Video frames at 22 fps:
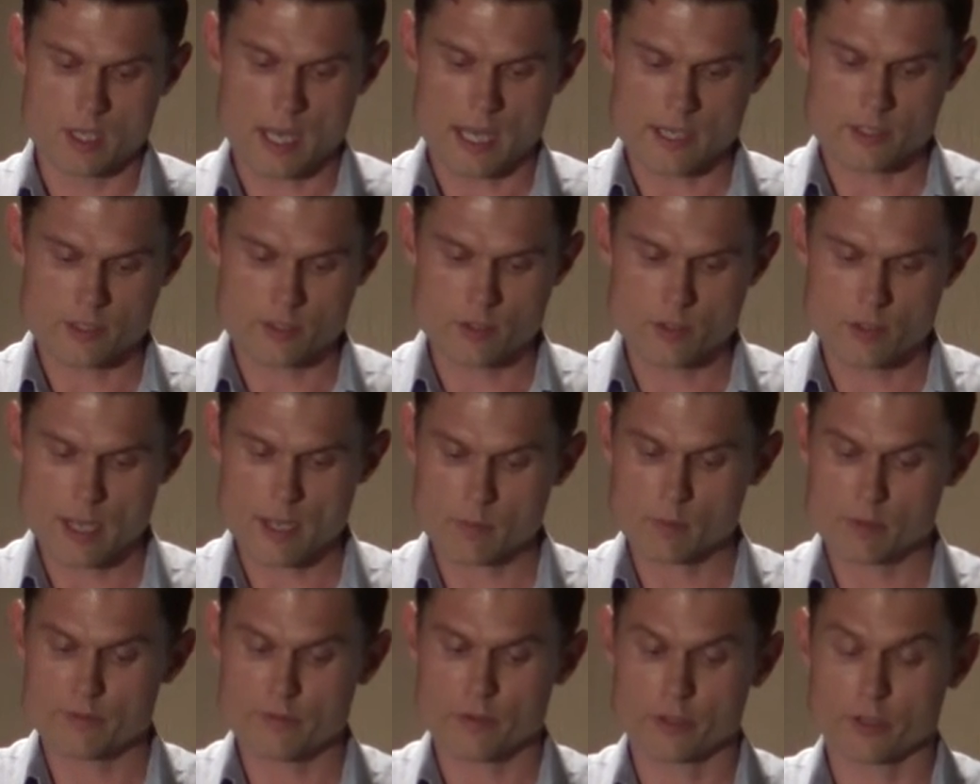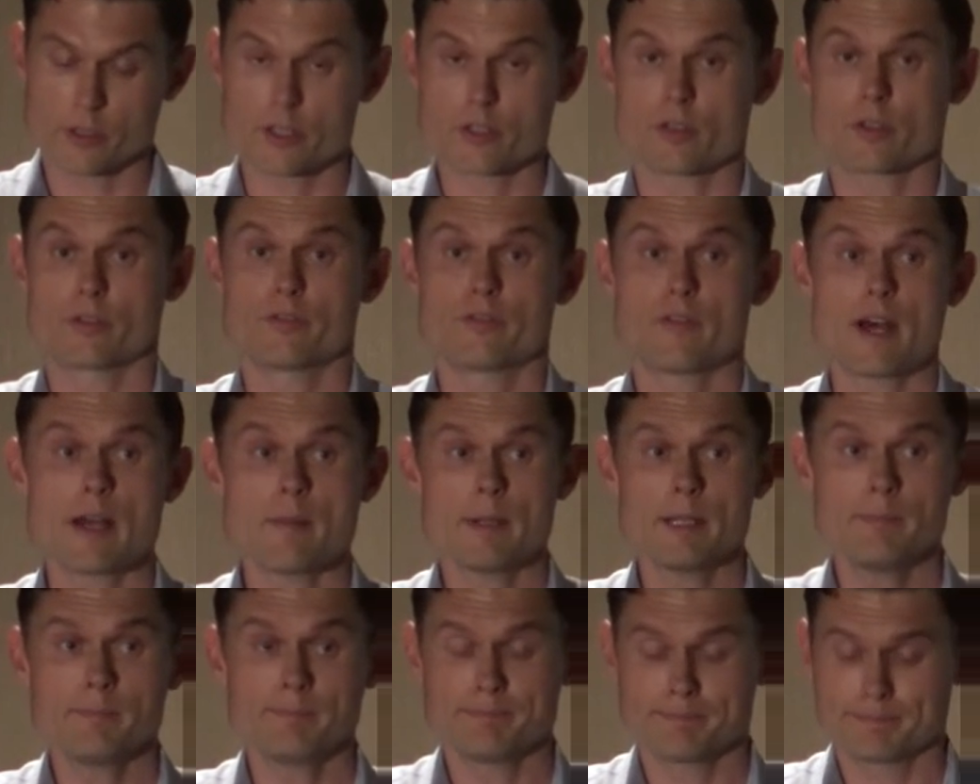And to do that, we'll focus on
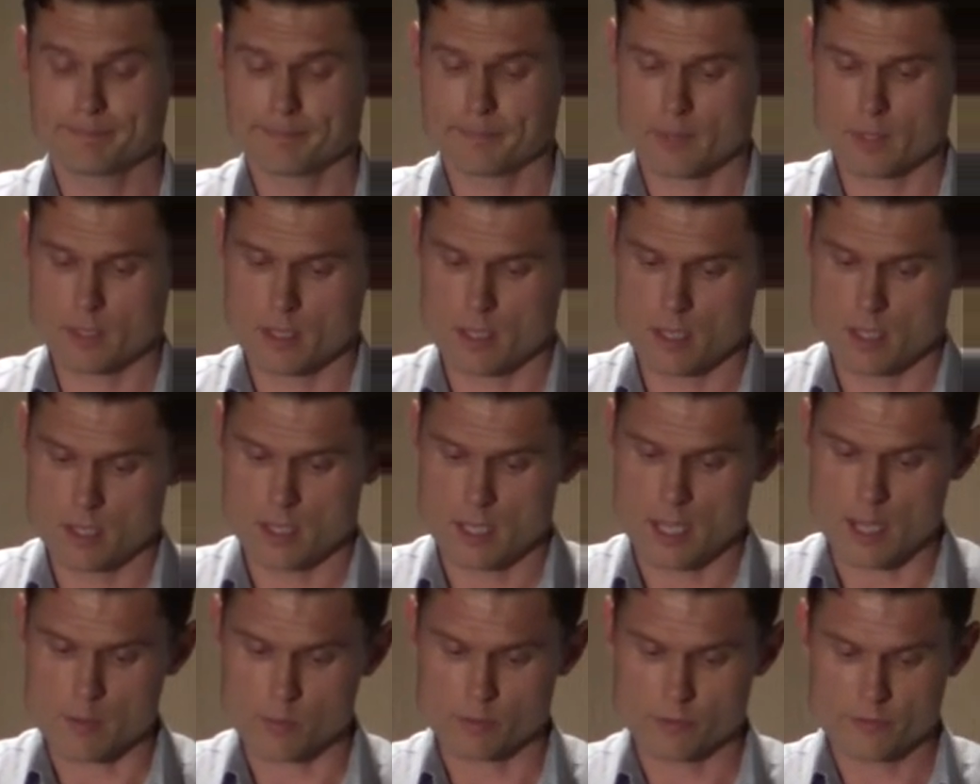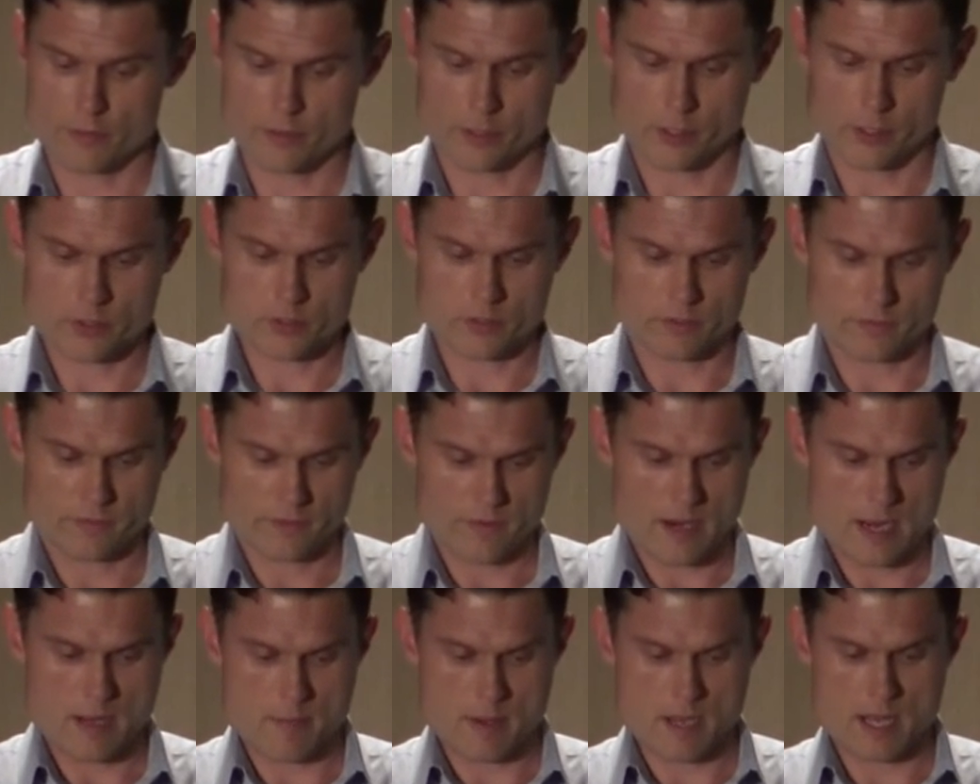fiber, and we'll focus on
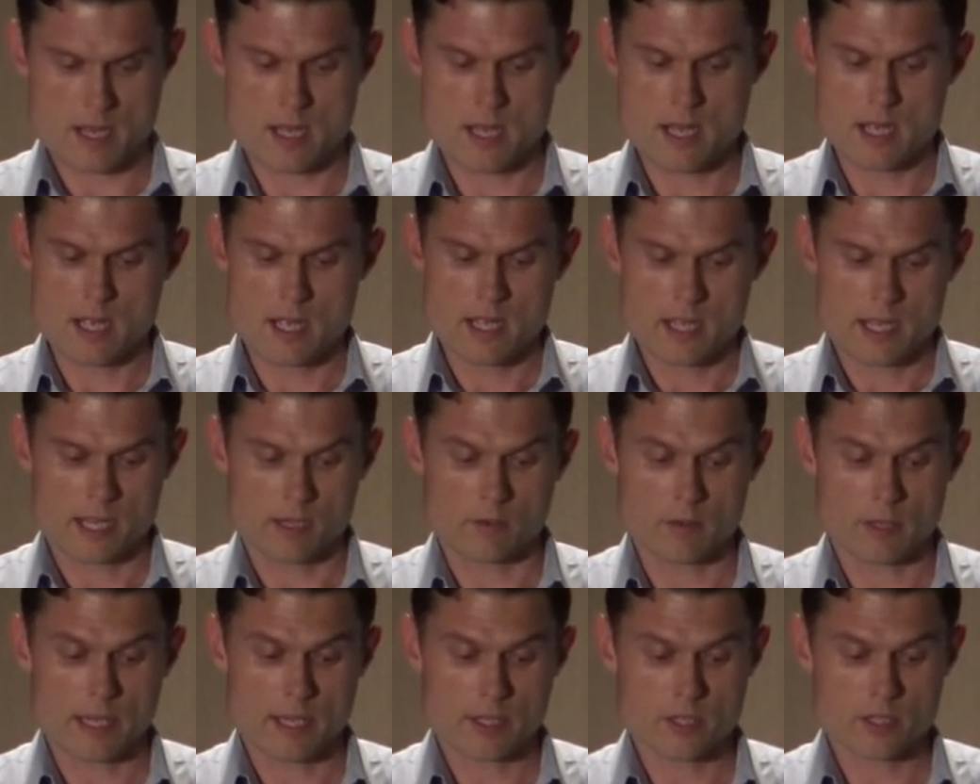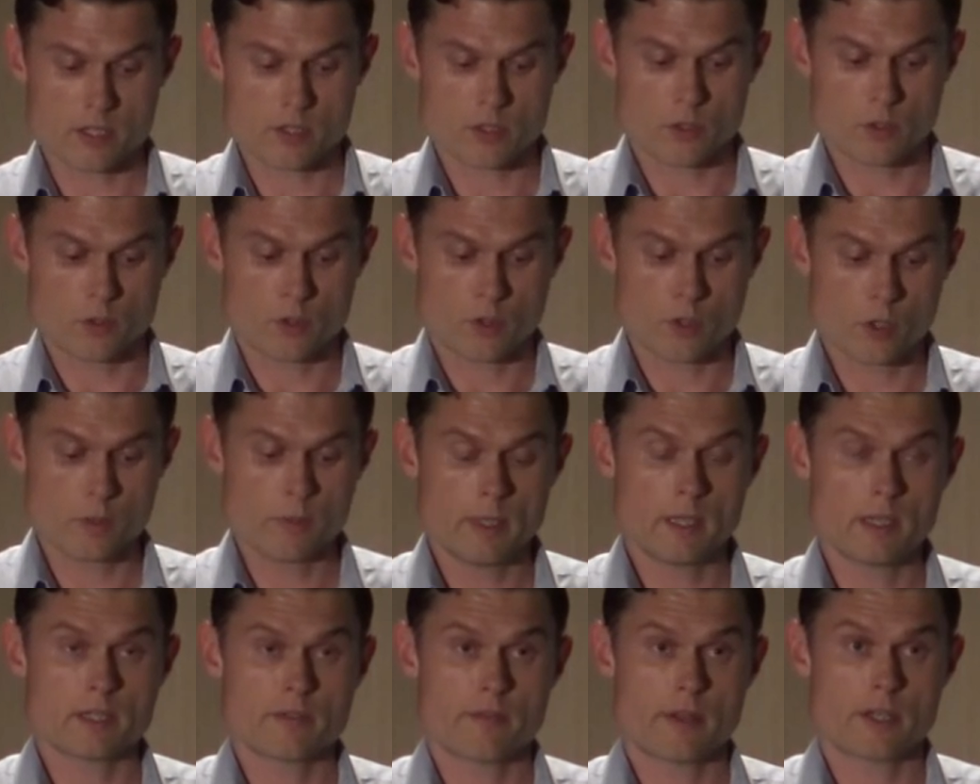fiber in relation to
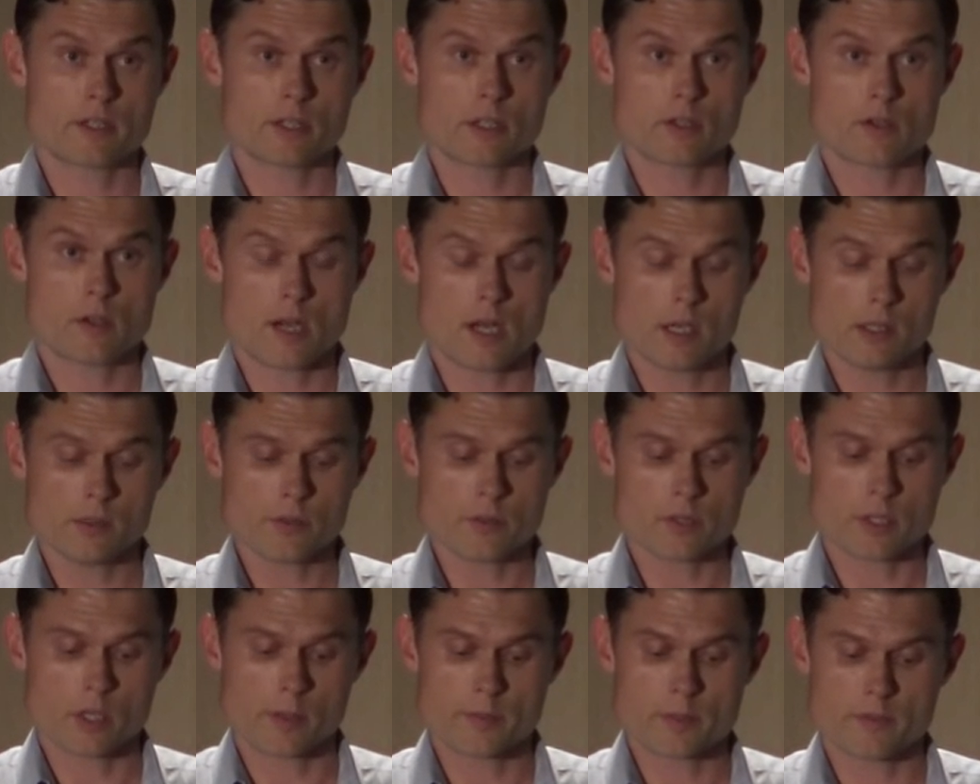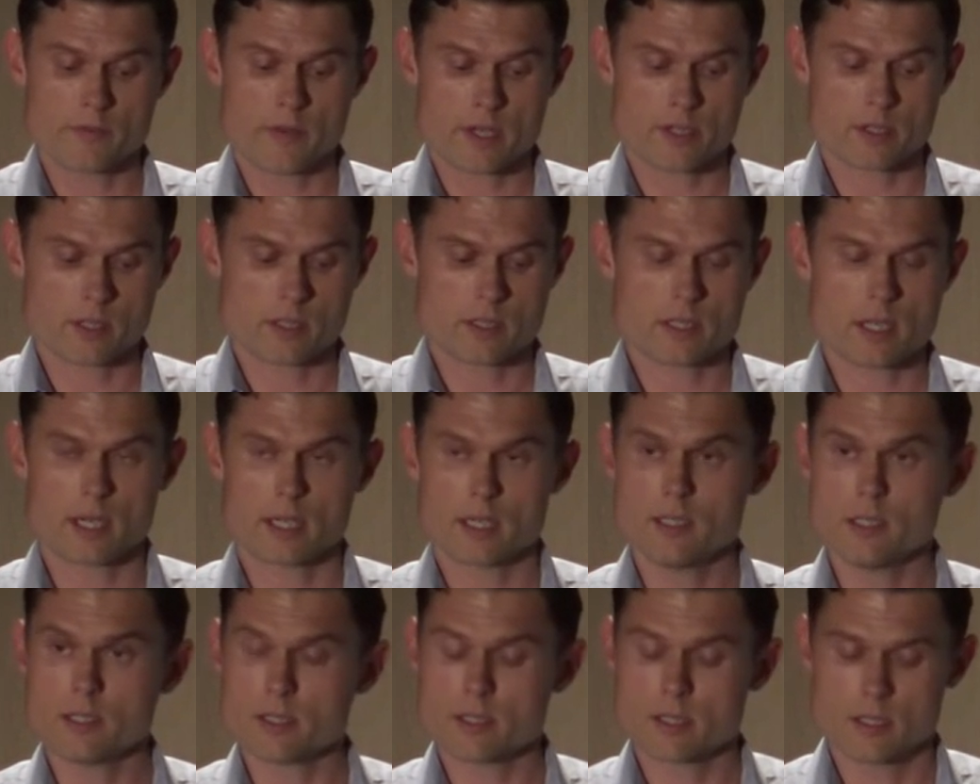human intervention trials and observation
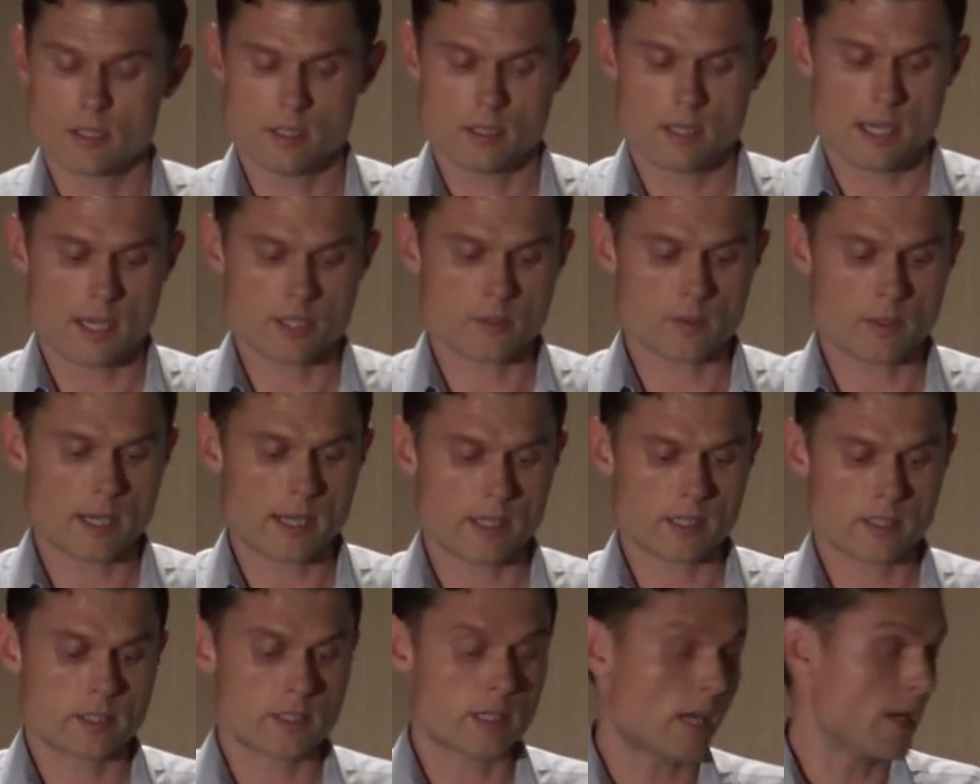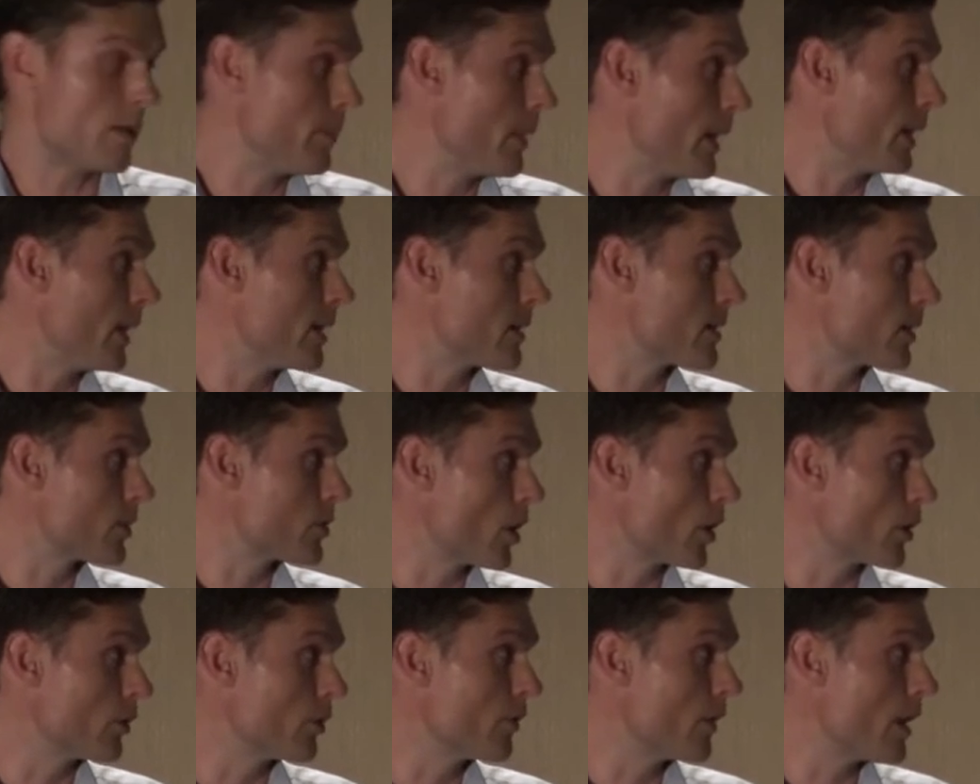studies as related to diabetes and
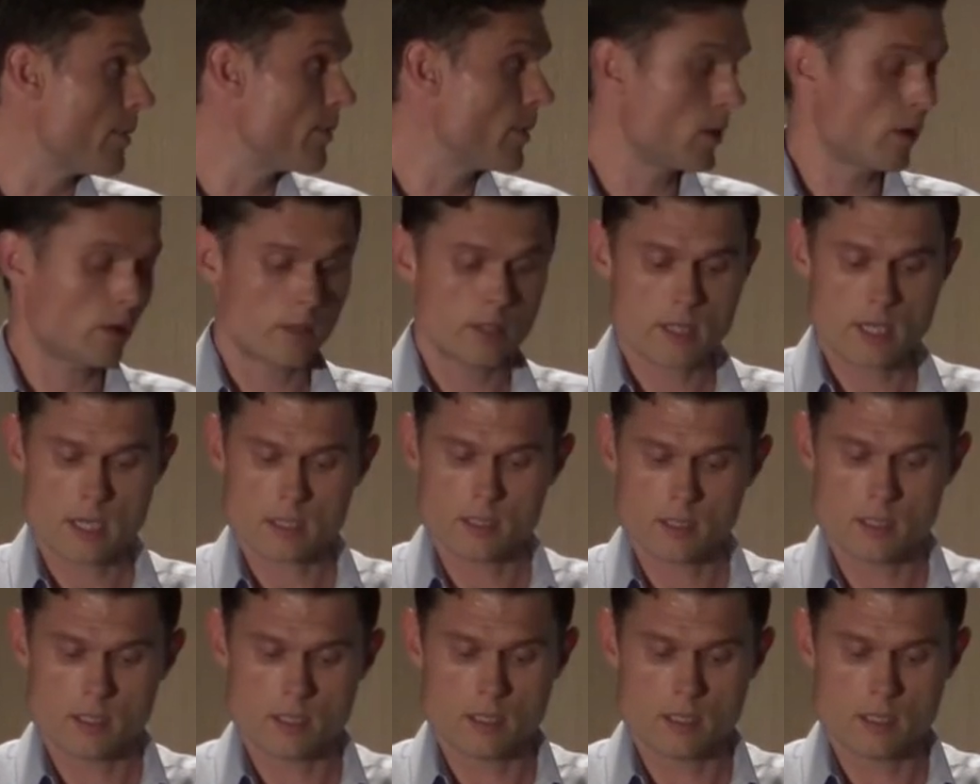total fiber content,